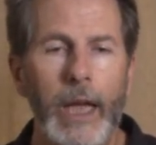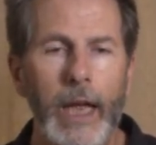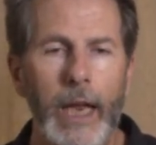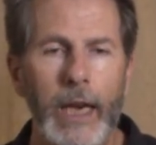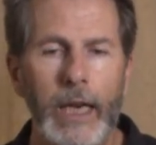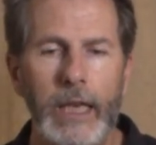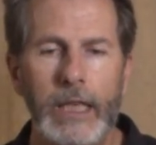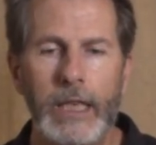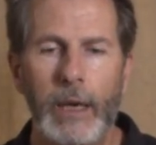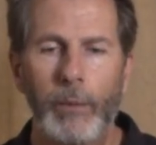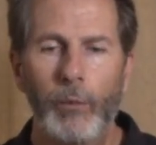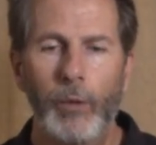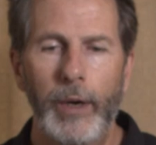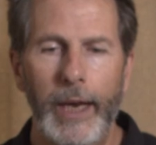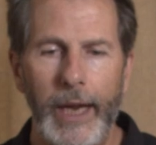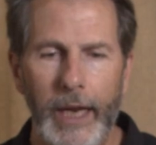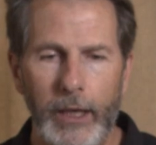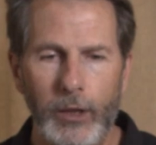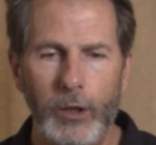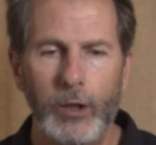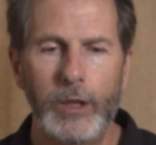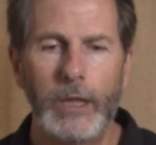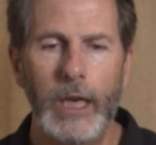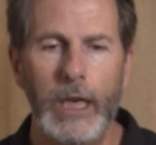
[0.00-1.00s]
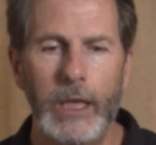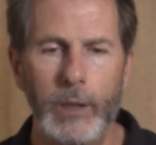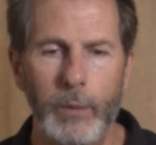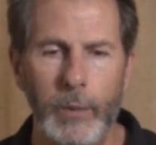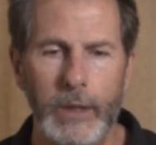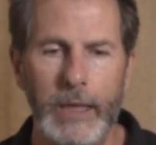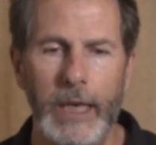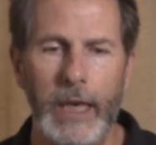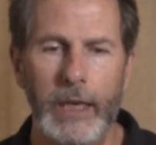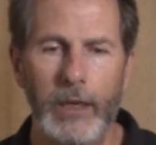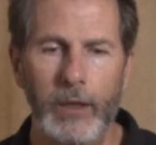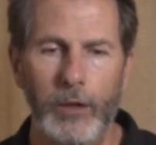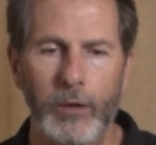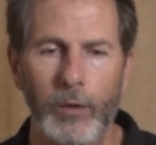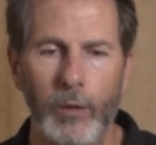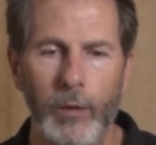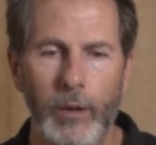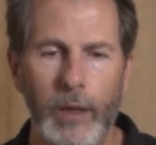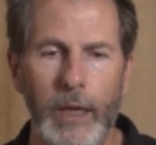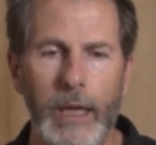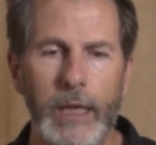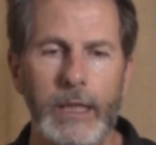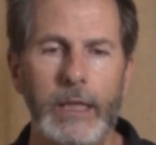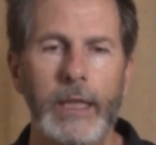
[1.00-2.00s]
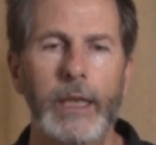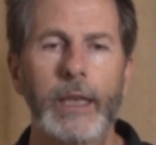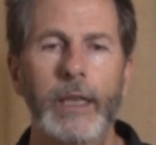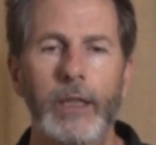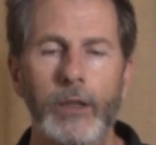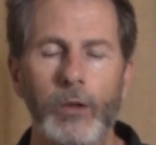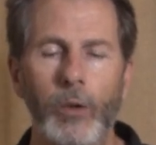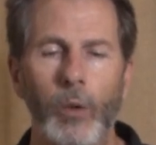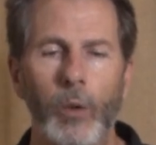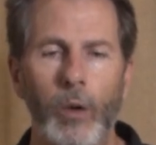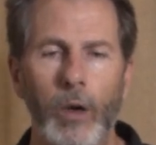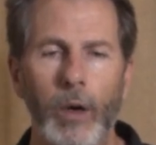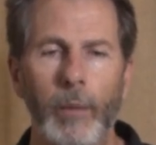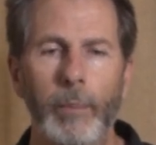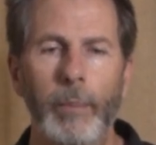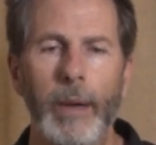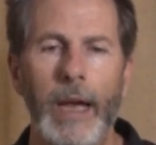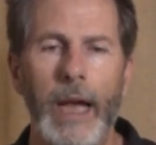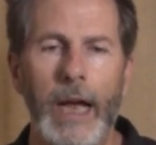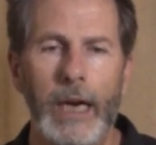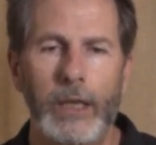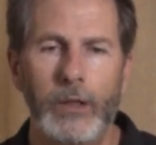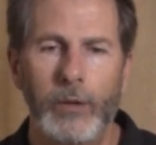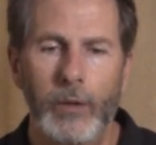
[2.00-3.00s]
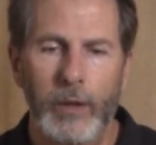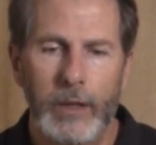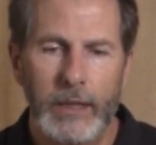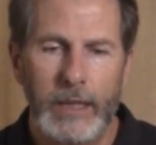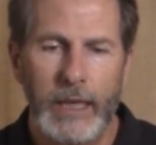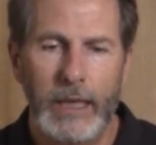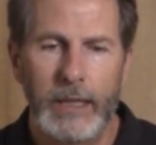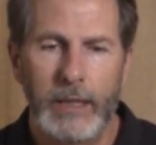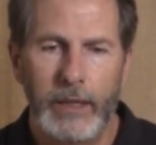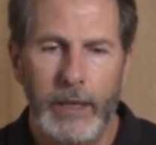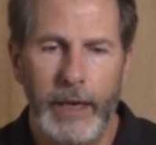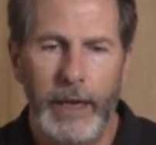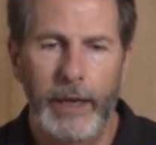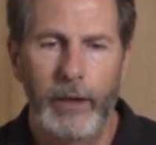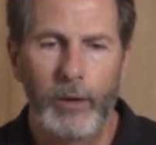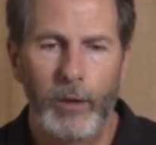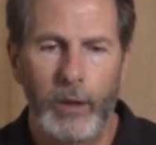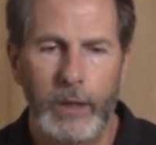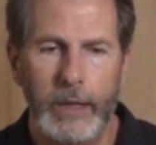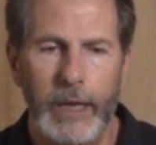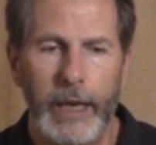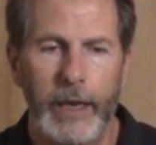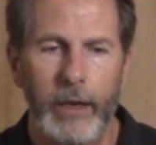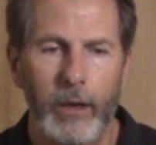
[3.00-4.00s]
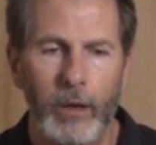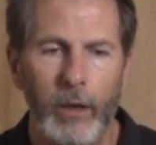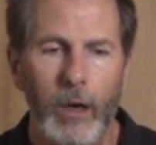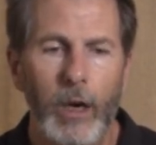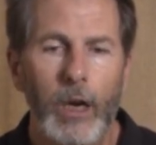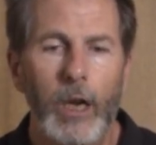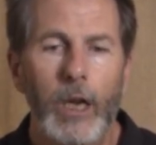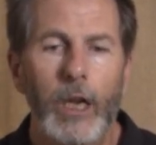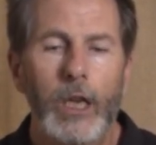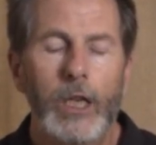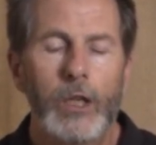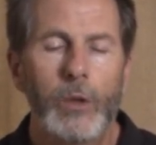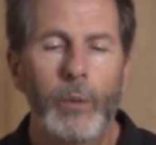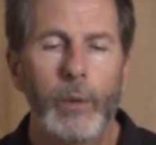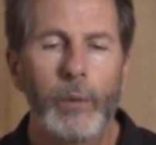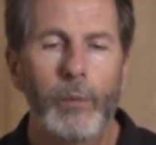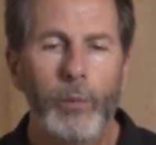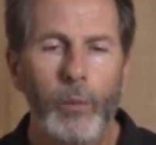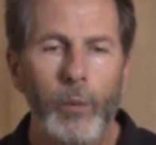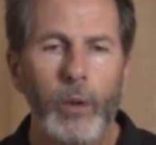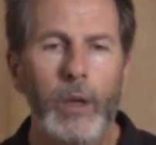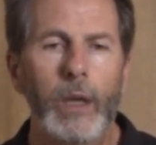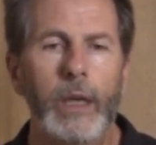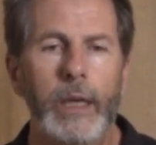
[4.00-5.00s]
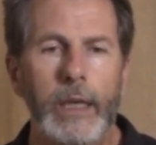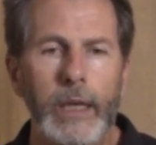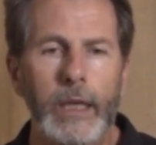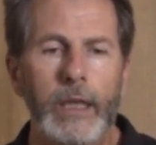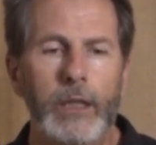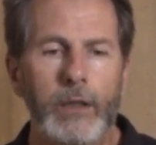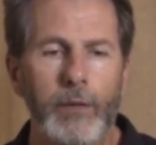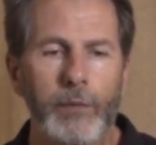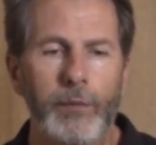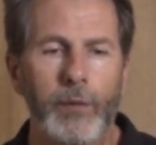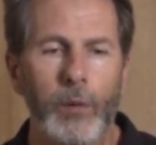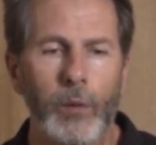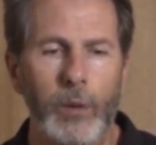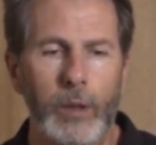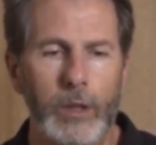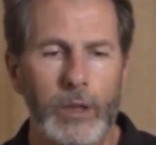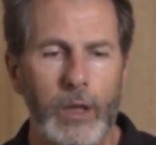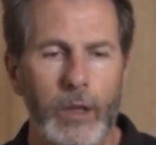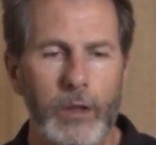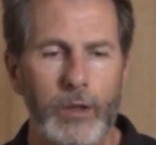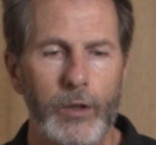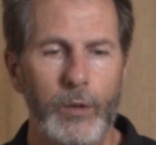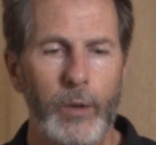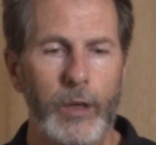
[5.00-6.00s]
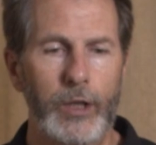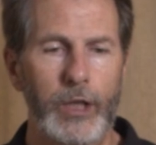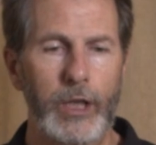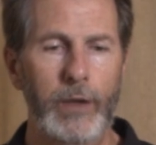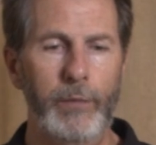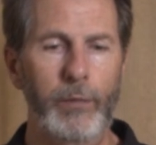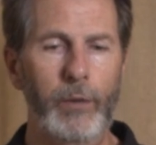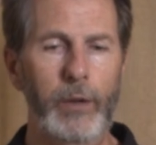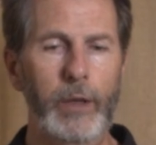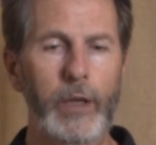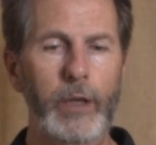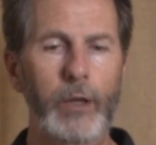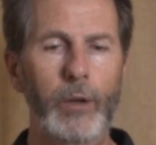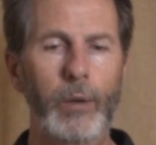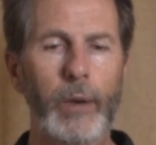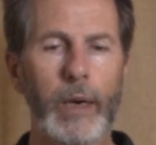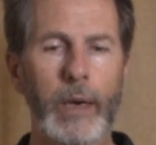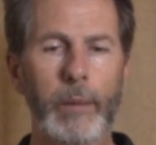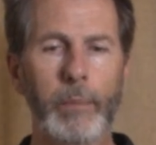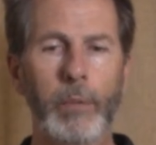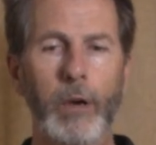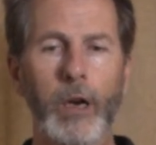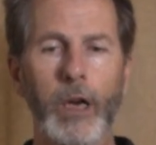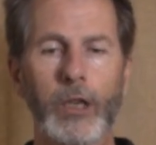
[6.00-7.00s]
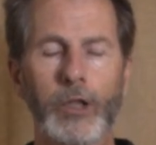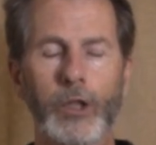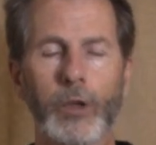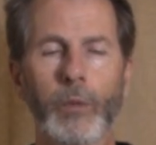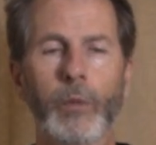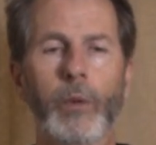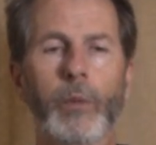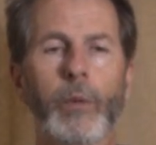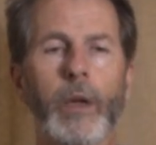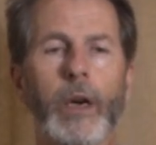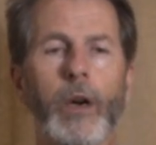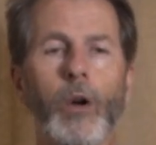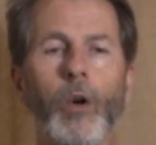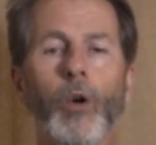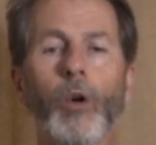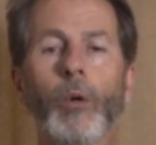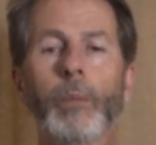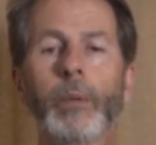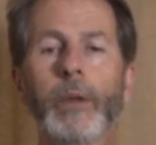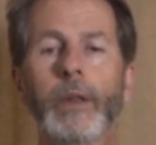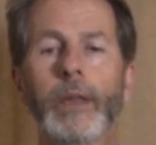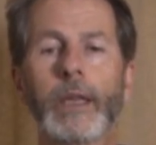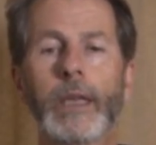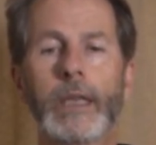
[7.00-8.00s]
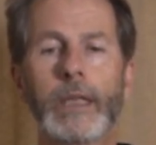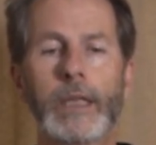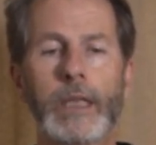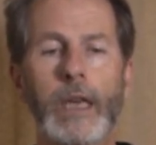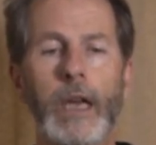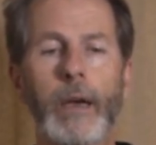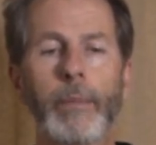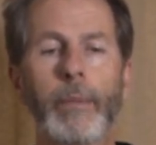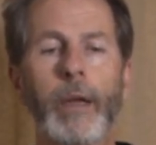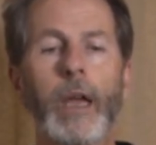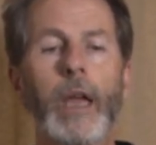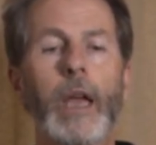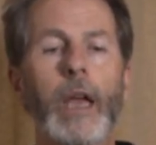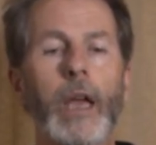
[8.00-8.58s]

Anytime we exercise, we tend to do this and ignore our back, so this gets tighter and tighter. So we really need to focus on stretching. If we're going to correct posture, we want to open this up.